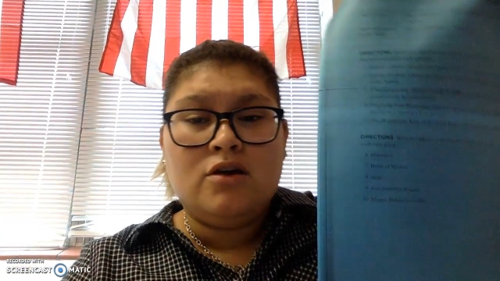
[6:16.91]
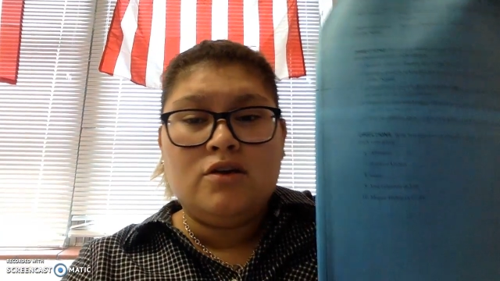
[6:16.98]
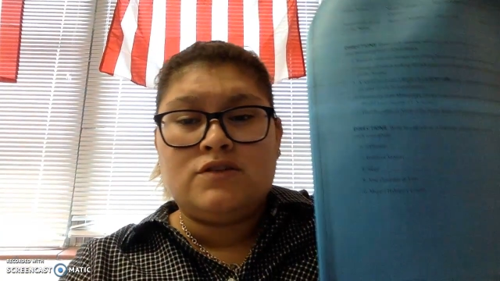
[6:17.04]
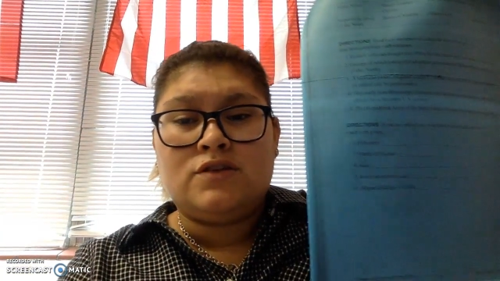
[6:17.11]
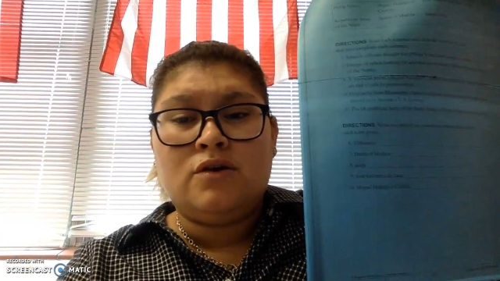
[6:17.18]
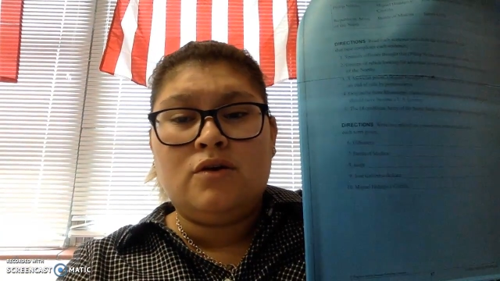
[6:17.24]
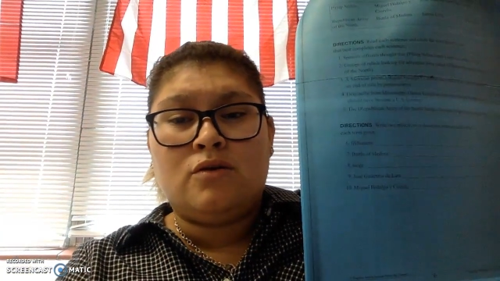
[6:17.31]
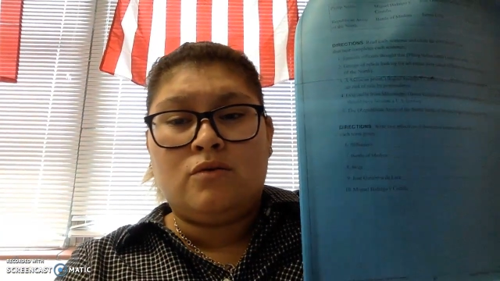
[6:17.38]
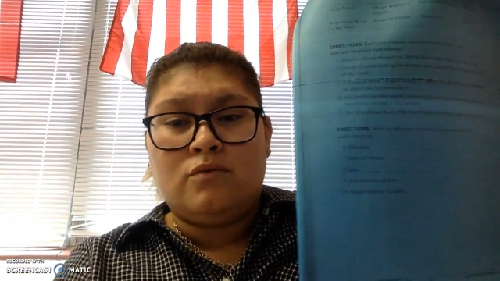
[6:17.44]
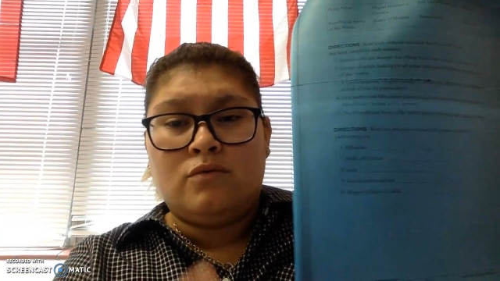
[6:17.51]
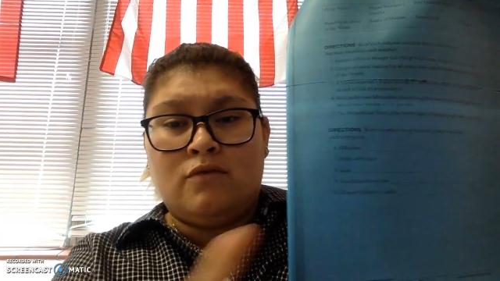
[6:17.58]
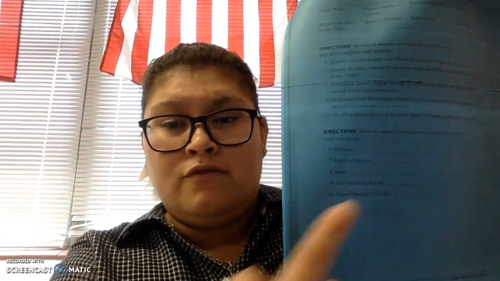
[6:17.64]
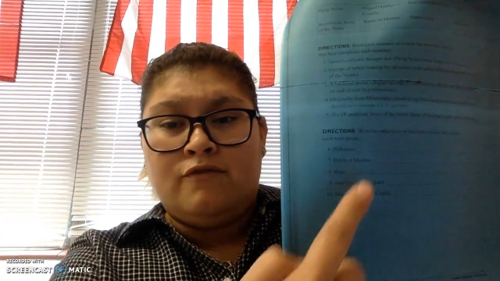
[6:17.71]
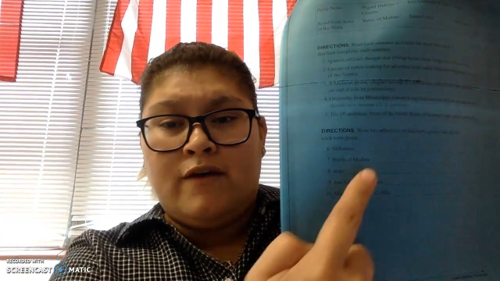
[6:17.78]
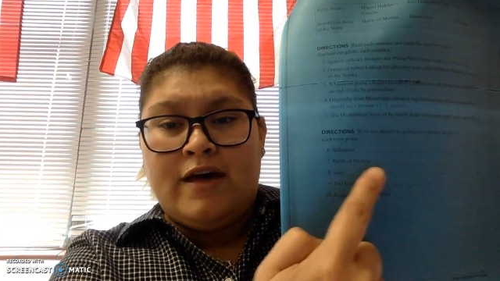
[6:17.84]
So
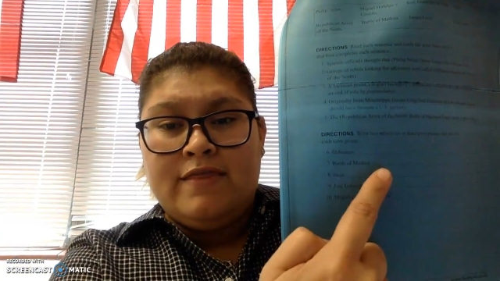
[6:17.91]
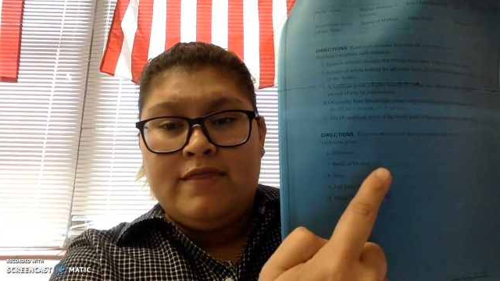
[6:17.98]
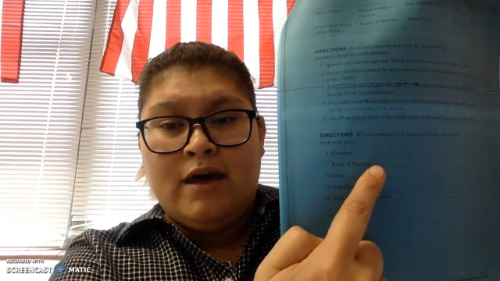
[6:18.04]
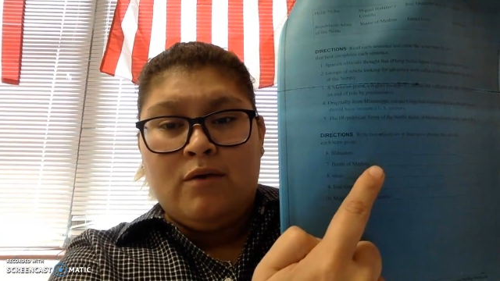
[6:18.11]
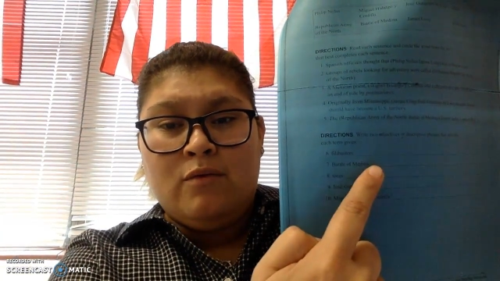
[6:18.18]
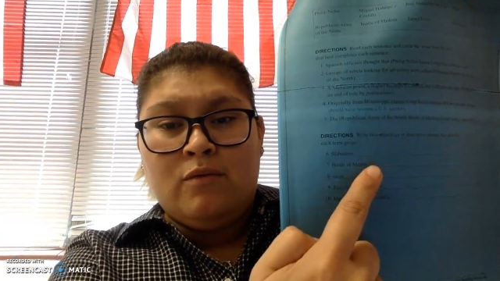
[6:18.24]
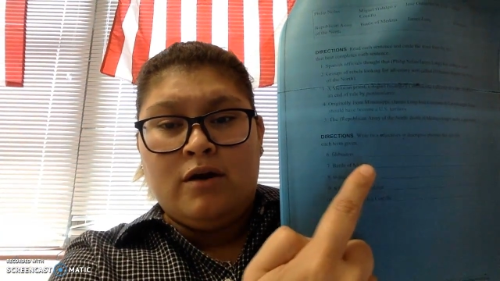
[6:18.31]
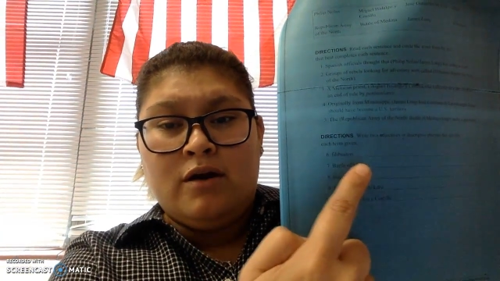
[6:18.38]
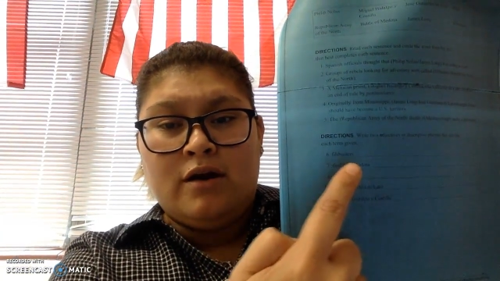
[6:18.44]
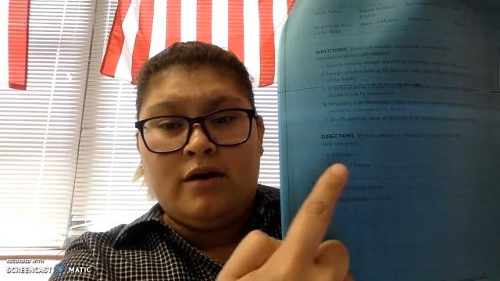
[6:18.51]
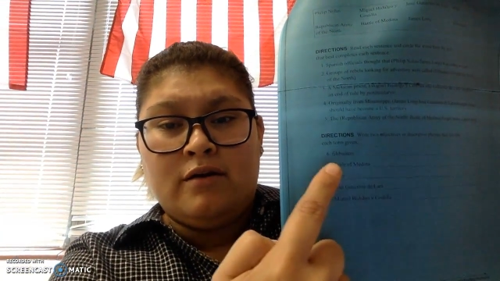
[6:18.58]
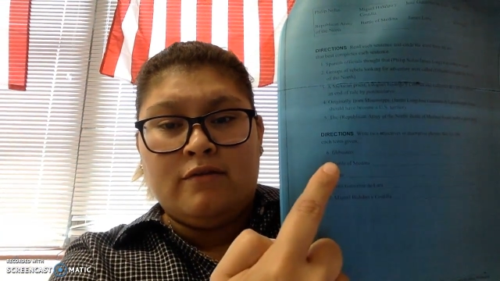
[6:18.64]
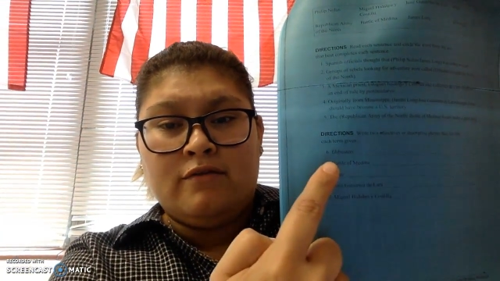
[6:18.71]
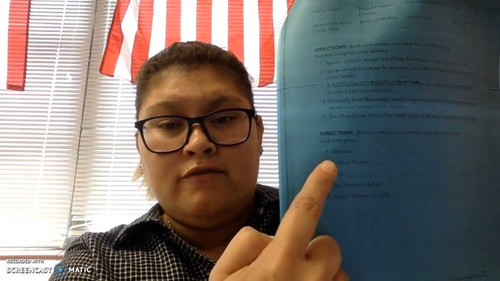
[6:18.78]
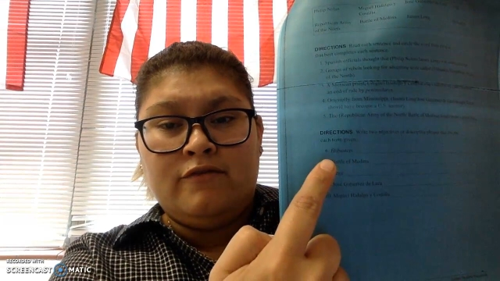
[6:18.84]
find that
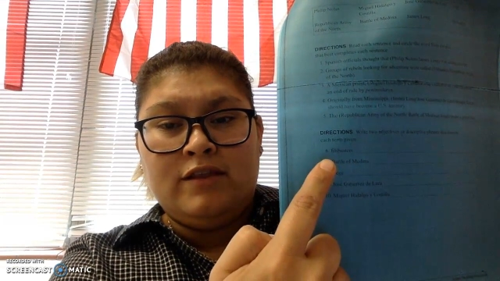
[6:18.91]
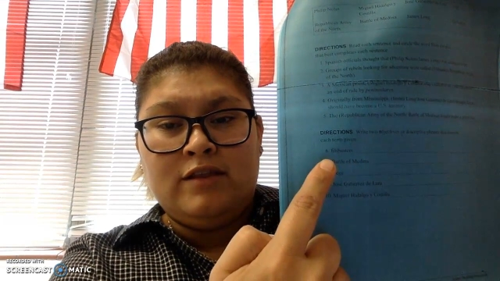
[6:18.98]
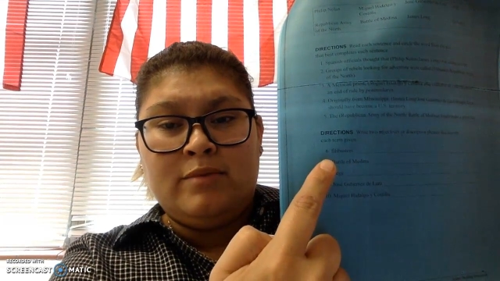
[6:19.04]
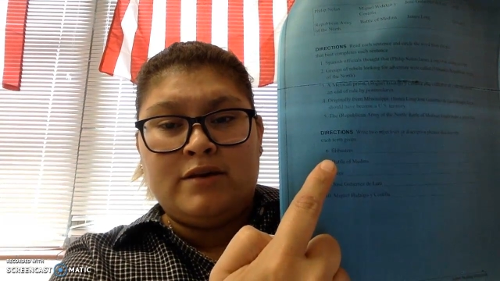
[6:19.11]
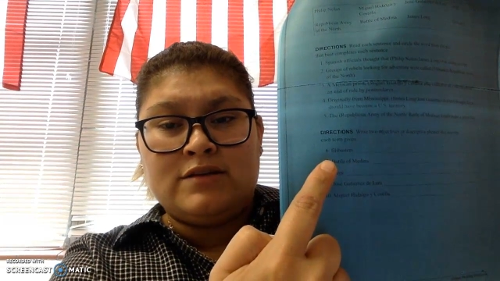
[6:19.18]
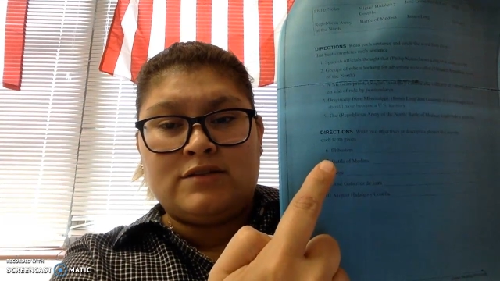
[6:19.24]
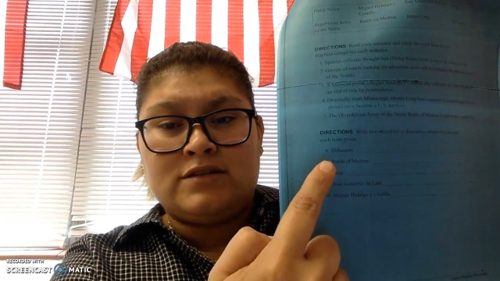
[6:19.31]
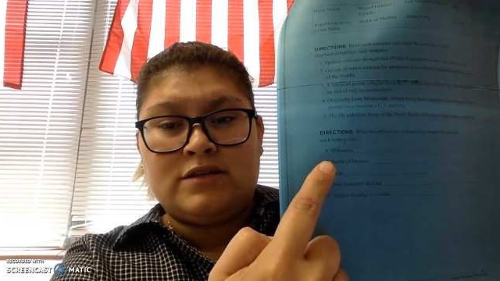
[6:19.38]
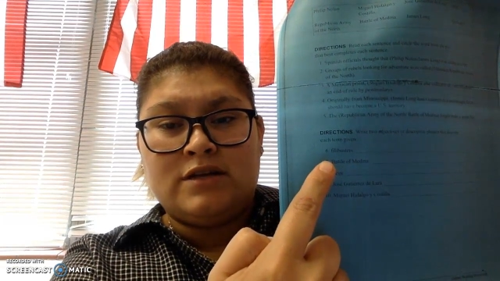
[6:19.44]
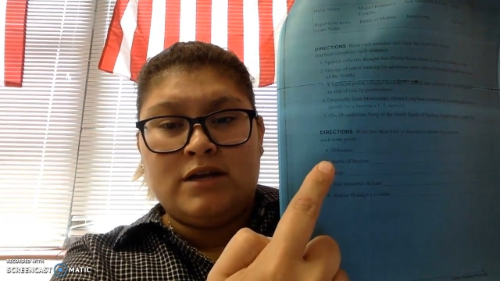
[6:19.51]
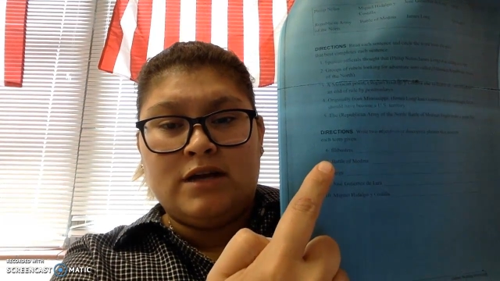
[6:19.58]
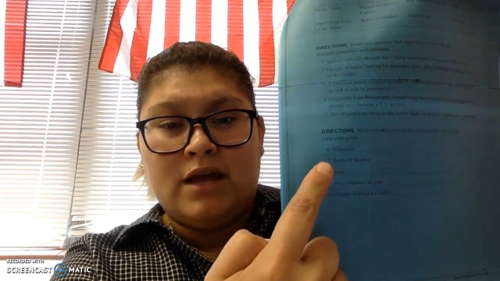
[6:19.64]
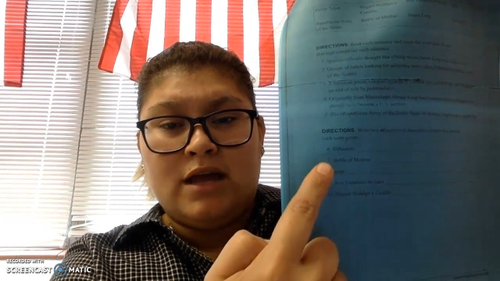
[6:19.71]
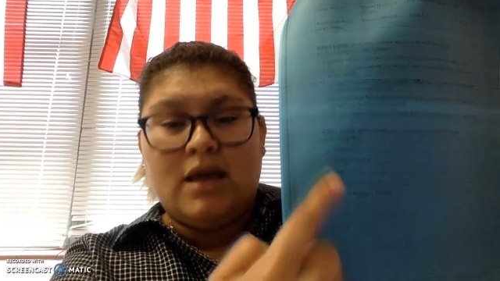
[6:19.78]
word, filibuster,